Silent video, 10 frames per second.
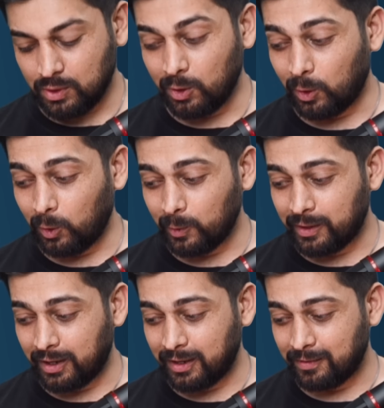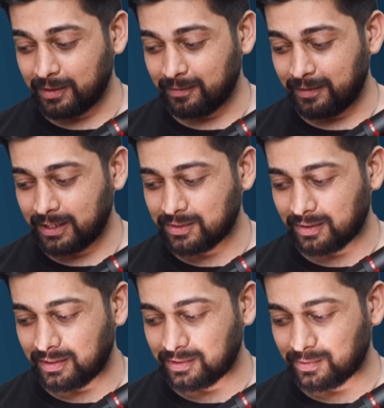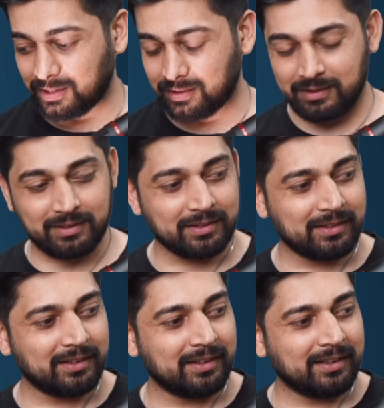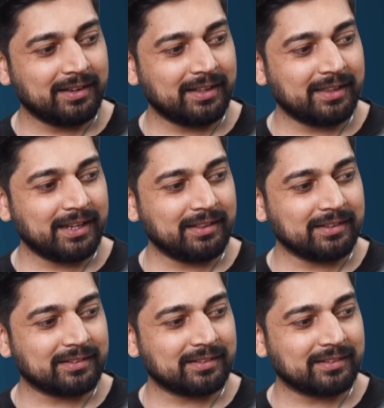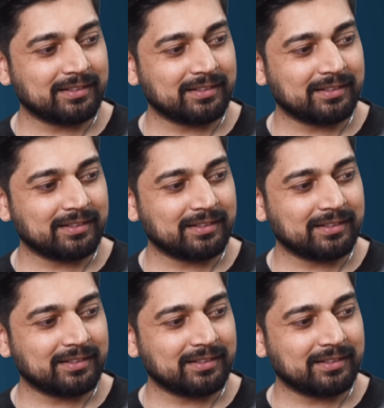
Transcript: Oh, there are even effects on this one. I like this.